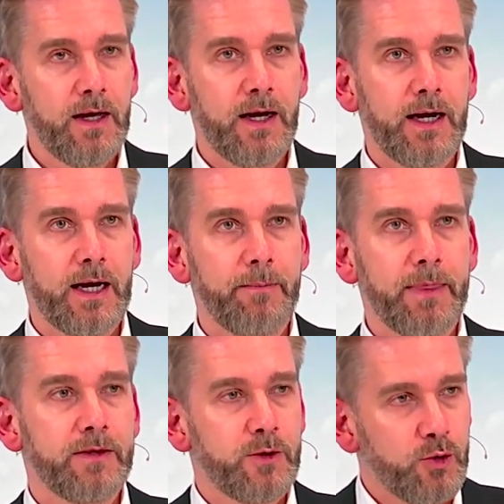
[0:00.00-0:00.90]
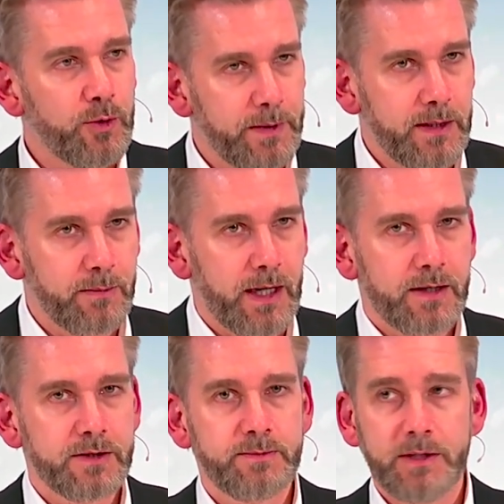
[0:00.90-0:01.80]
um, in the European
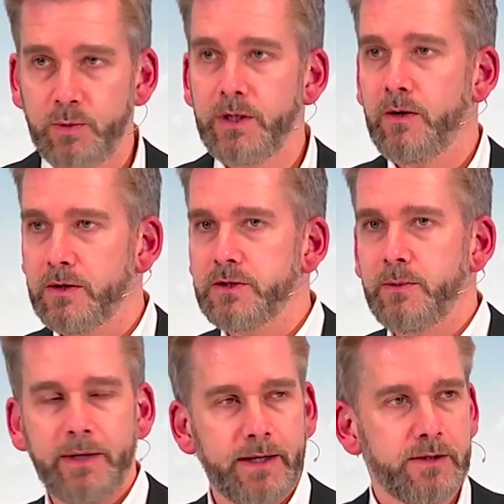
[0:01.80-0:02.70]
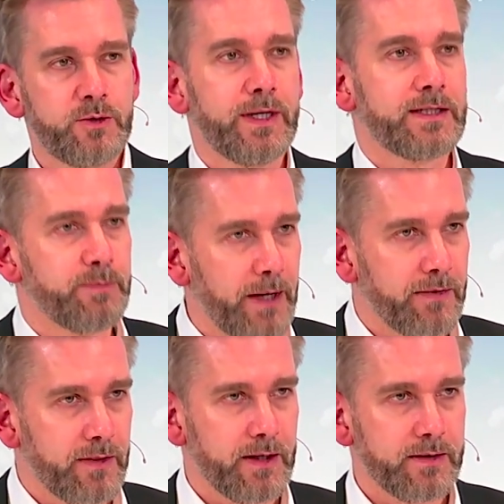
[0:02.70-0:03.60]
markets, but we are also planning to
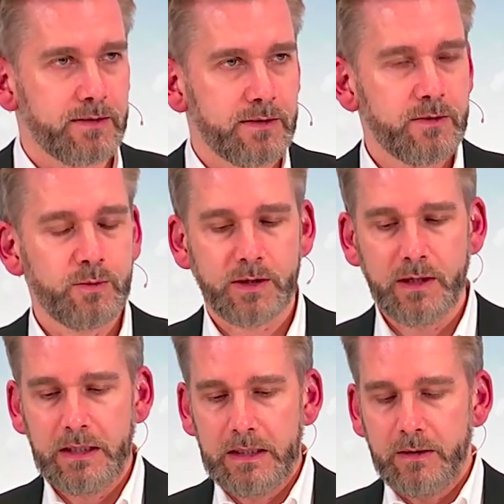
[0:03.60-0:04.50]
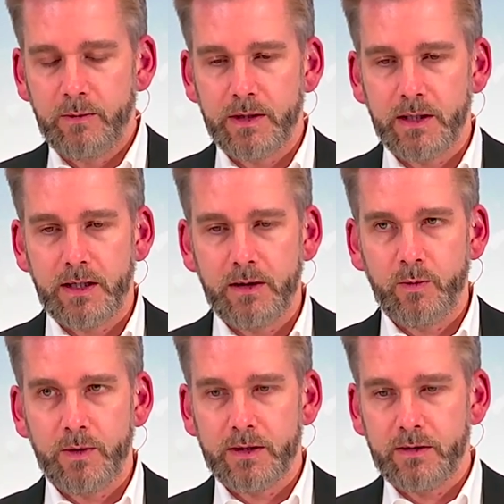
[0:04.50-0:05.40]
expand that. You know? We are we are
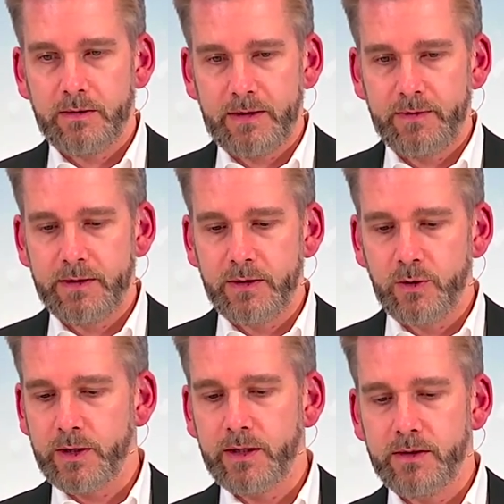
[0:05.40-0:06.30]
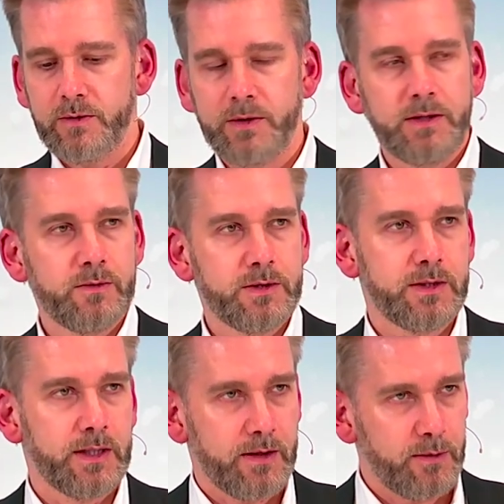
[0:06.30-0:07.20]
we are definitely looking into
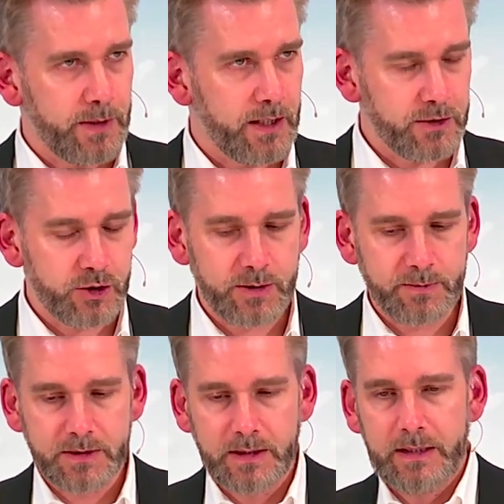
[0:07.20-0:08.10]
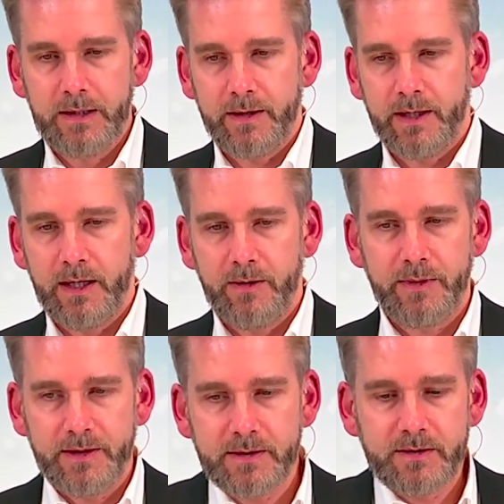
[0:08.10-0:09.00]
interesting other partnerships. Yeah,
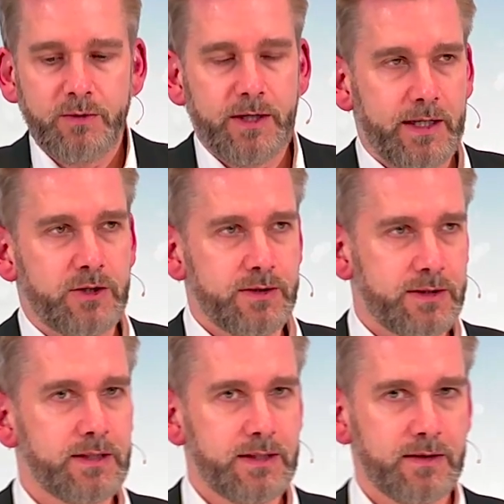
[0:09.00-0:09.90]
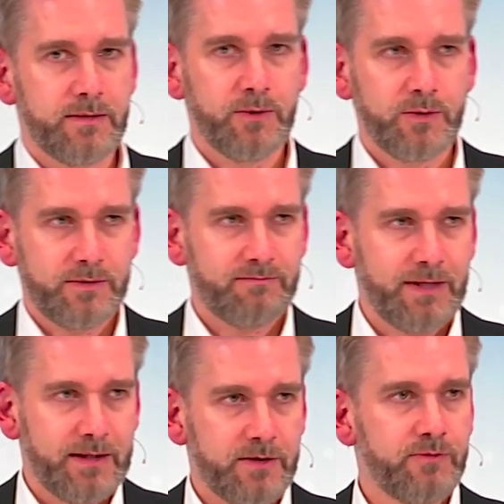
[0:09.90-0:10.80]
and this is what I actually see at the most
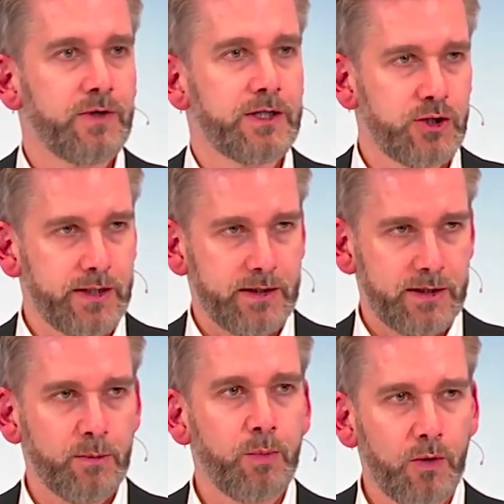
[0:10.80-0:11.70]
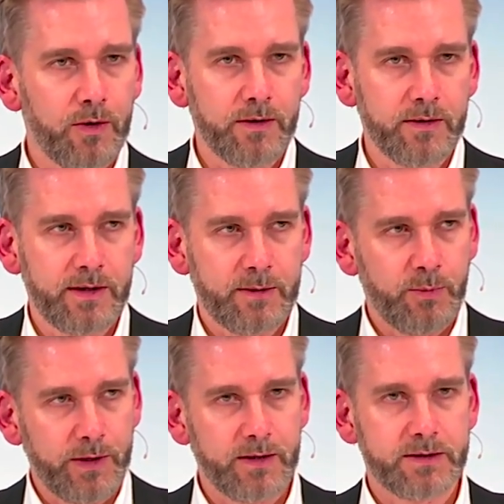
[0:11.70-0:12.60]
yeah, differentiating point you know, that
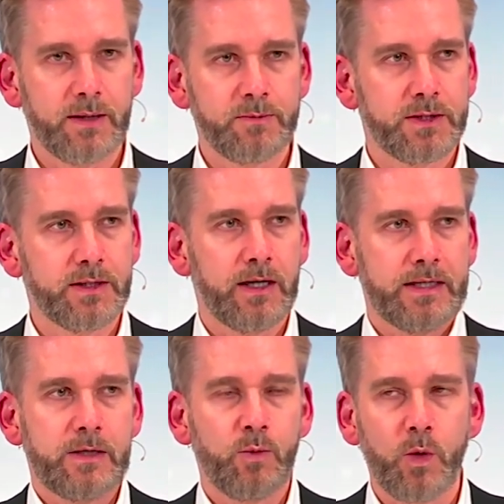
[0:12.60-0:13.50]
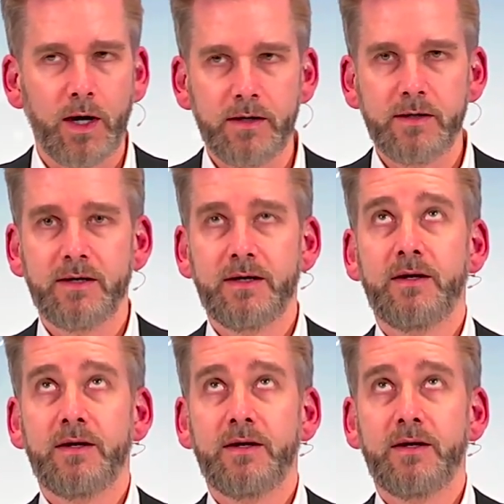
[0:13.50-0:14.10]
bringing something under one.